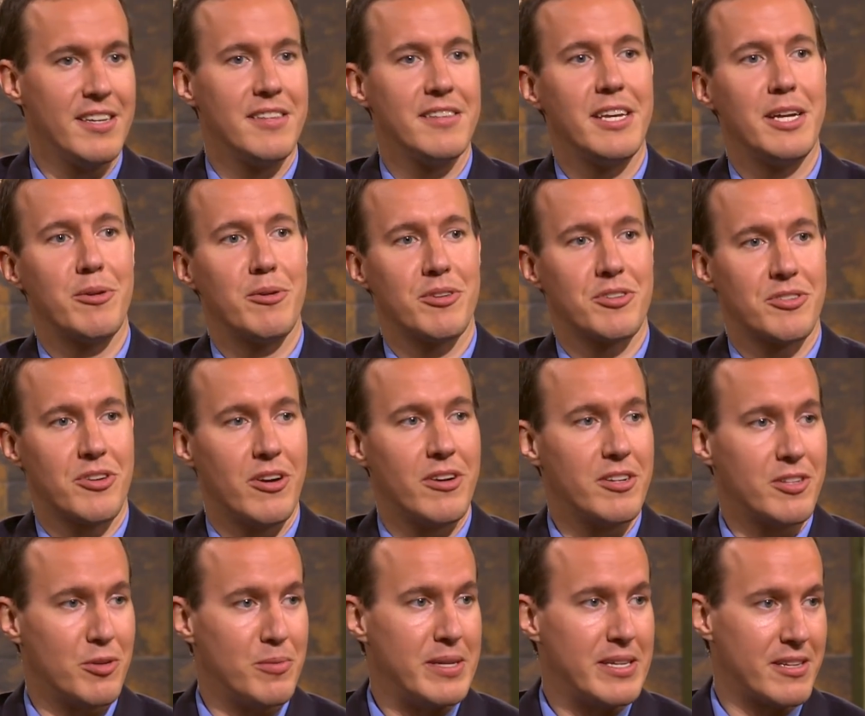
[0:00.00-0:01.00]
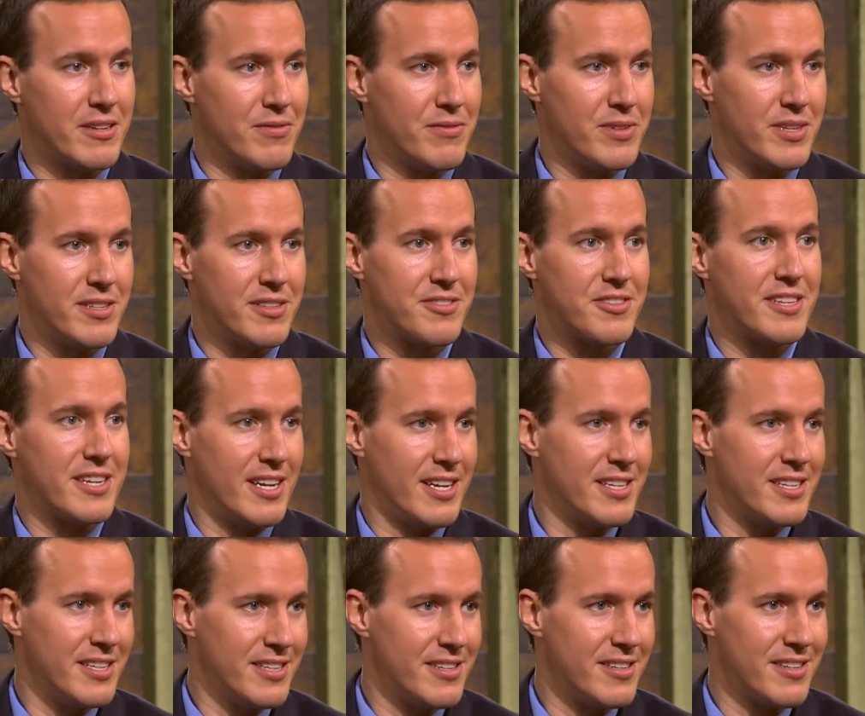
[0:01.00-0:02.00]
they were starting to be convinced that I
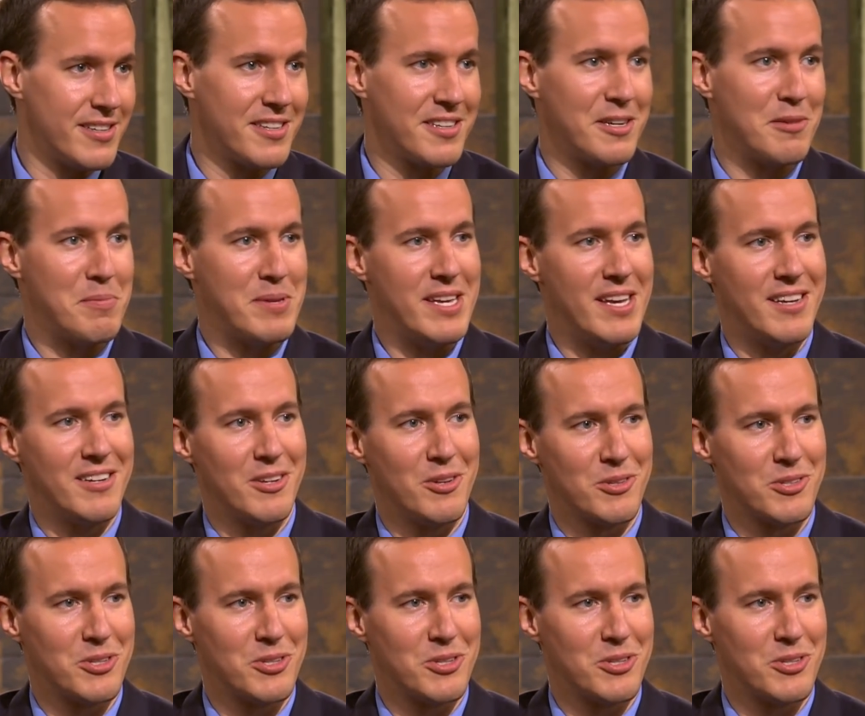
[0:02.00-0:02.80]
needed a piano.